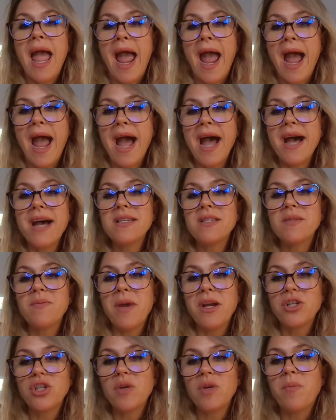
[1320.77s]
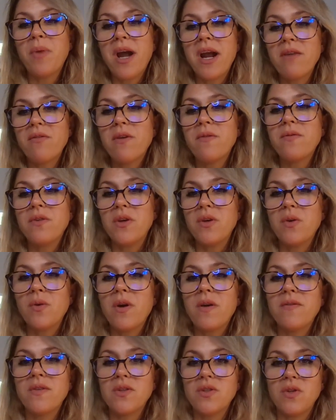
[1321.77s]
as measured by review
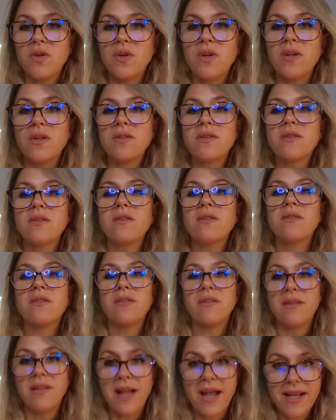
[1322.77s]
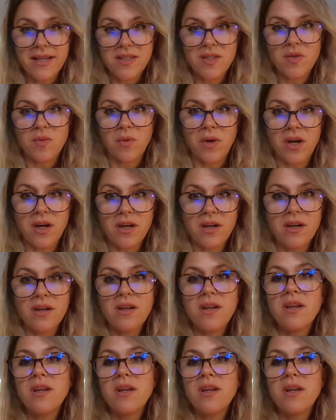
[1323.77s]
of the student's classwork.